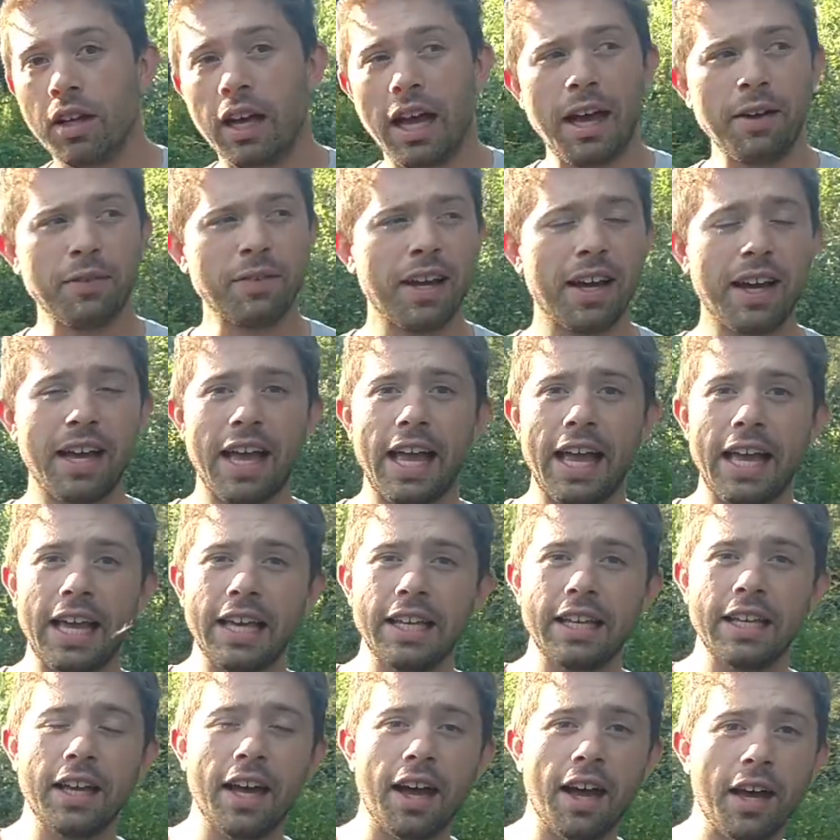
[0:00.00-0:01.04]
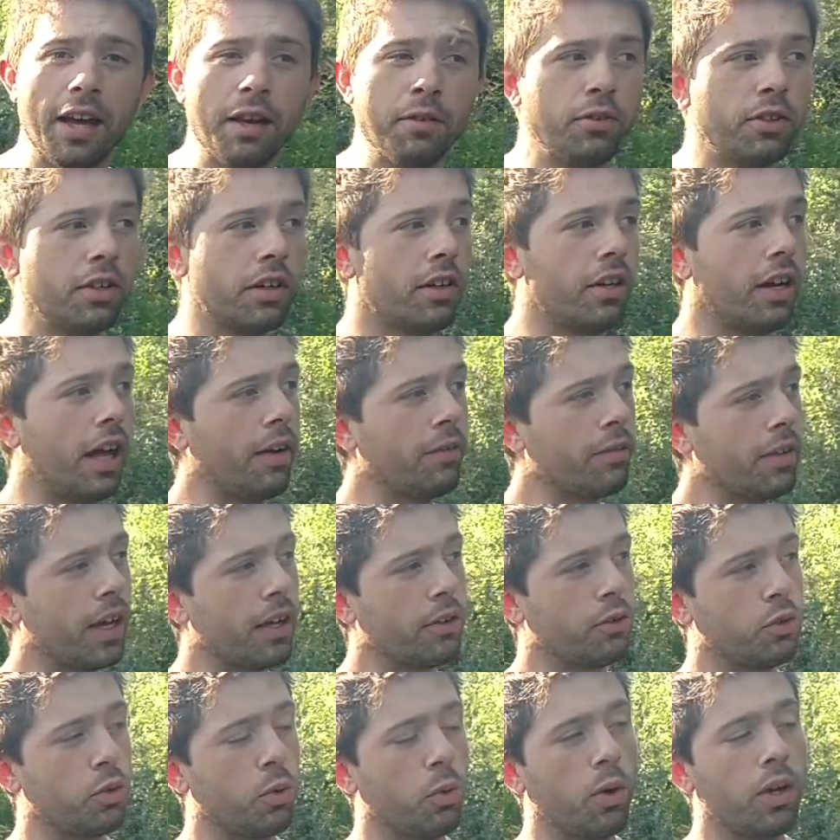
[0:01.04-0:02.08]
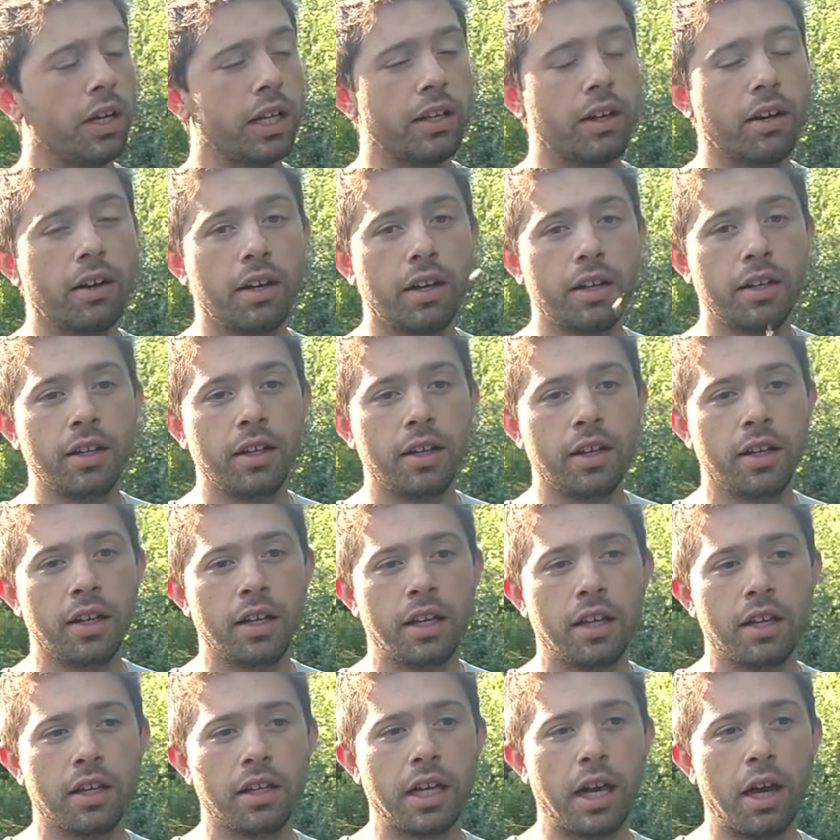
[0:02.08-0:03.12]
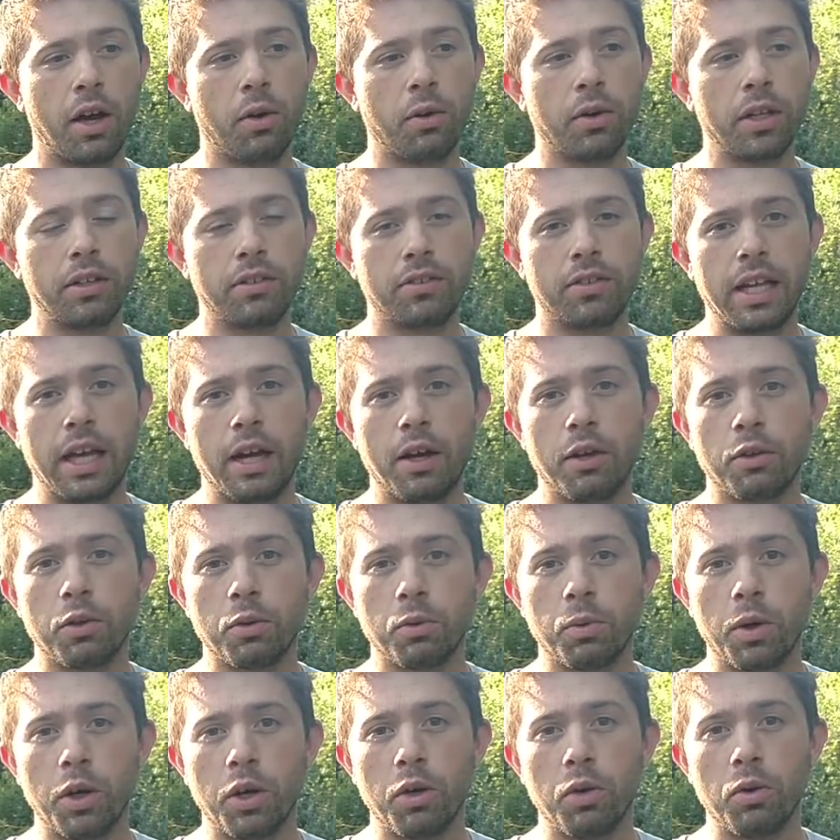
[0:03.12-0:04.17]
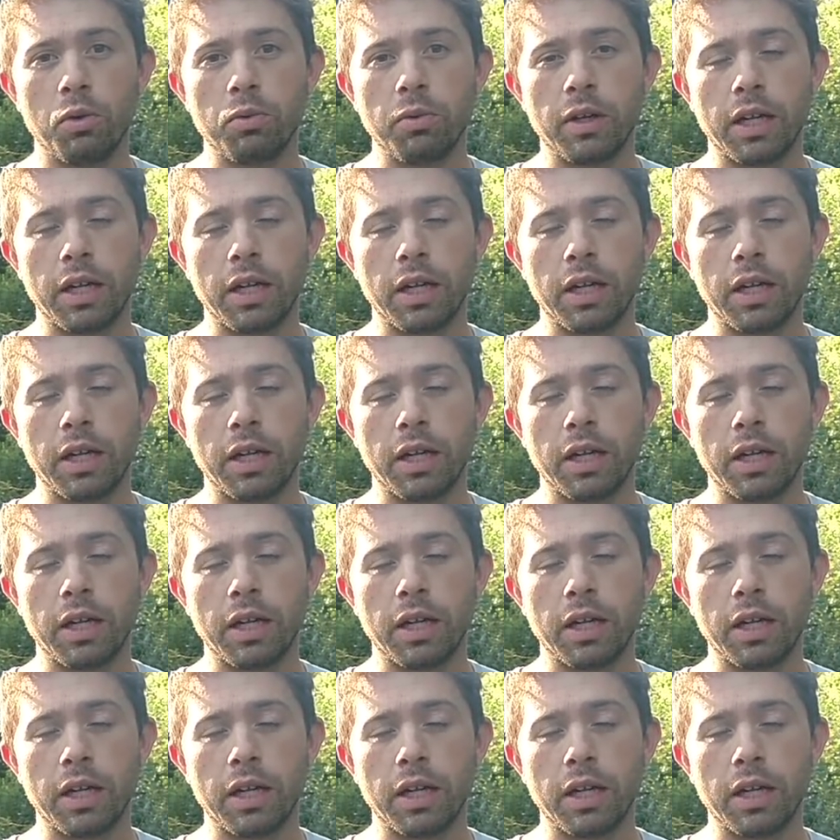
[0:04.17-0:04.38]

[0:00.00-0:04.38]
I've got 80 hives here, and I've got 20 odd colonies down the road.